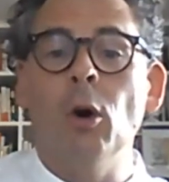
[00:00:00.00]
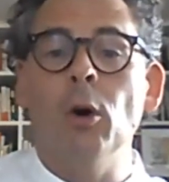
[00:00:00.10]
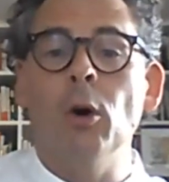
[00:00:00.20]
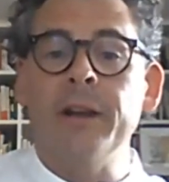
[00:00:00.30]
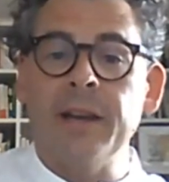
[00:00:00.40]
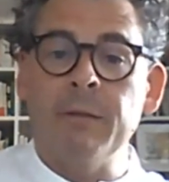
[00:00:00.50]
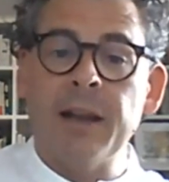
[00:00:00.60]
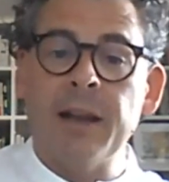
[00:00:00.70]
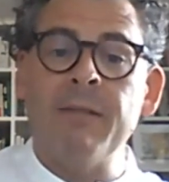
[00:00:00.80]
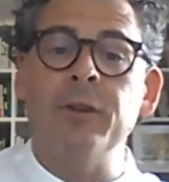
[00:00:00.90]
or in
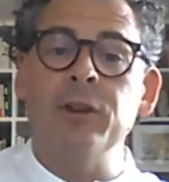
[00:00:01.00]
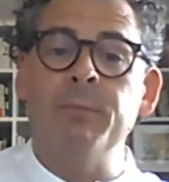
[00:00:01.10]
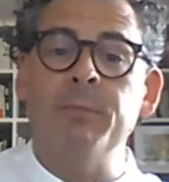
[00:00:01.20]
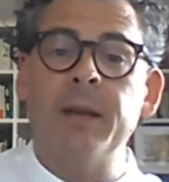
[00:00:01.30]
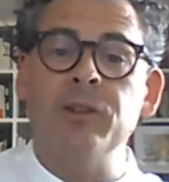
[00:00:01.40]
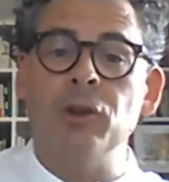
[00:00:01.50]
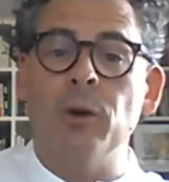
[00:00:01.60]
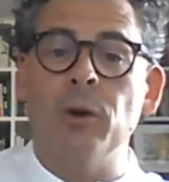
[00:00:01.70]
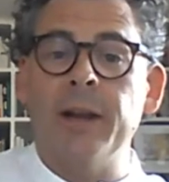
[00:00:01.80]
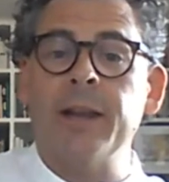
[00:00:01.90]
Year 11, you've been
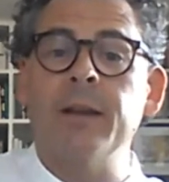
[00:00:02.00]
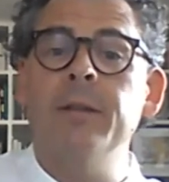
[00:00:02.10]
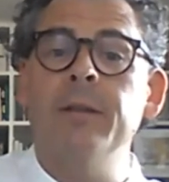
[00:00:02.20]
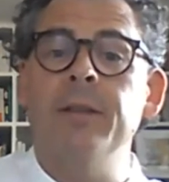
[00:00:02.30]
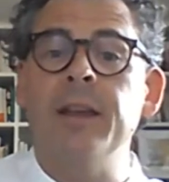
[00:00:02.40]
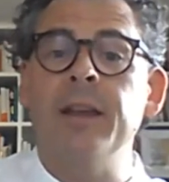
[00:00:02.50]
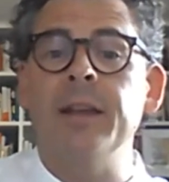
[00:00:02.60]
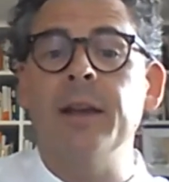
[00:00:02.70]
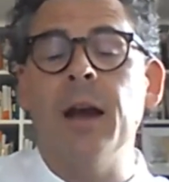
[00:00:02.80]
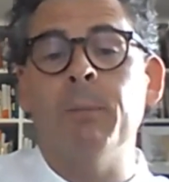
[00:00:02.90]
enjoying
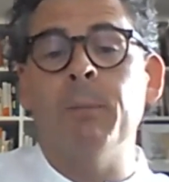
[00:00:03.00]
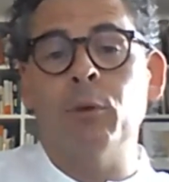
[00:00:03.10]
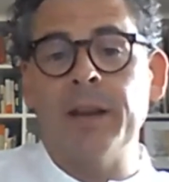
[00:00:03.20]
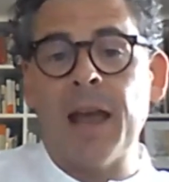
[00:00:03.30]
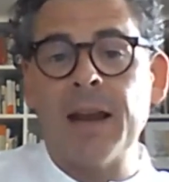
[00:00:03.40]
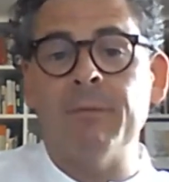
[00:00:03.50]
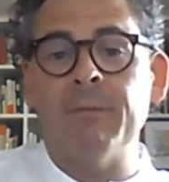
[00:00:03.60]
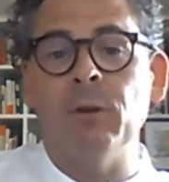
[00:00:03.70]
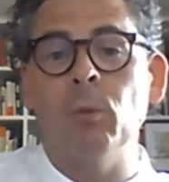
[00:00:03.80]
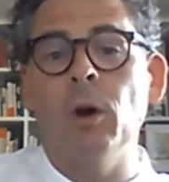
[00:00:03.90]
the pre-A
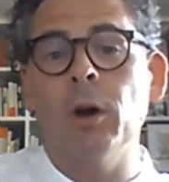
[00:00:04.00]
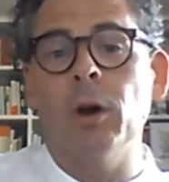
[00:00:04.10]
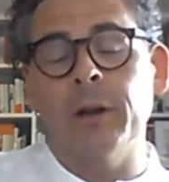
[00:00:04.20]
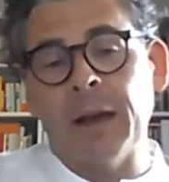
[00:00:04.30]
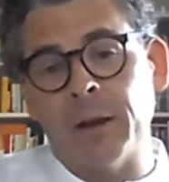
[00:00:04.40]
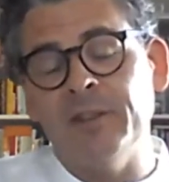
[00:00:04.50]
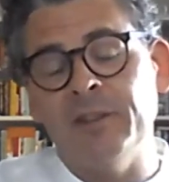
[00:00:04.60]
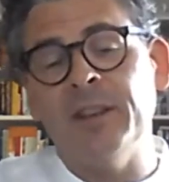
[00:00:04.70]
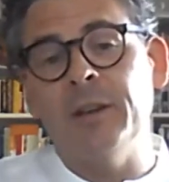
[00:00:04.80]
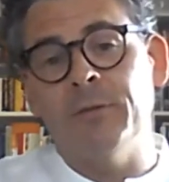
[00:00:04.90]
level work, and that'll
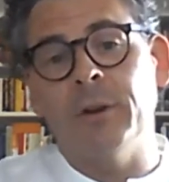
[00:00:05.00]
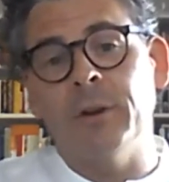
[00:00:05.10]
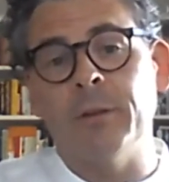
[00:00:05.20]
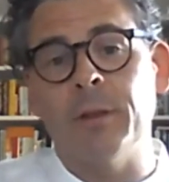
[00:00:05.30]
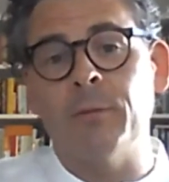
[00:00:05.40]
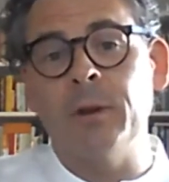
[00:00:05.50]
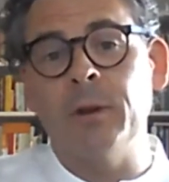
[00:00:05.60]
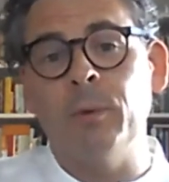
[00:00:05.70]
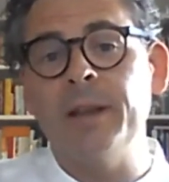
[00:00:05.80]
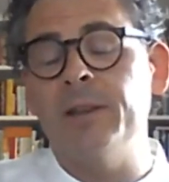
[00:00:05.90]
continue for another
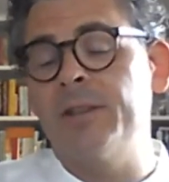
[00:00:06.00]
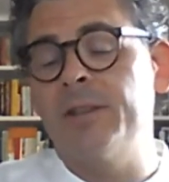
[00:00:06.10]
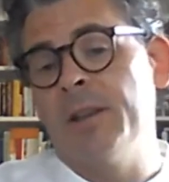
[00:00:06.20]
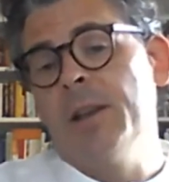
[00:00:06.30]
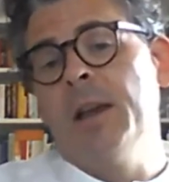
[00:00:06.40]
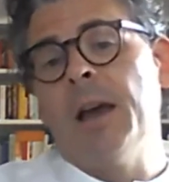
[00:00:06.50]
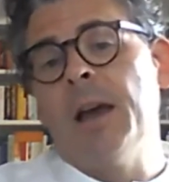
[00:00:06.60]
3 weeks.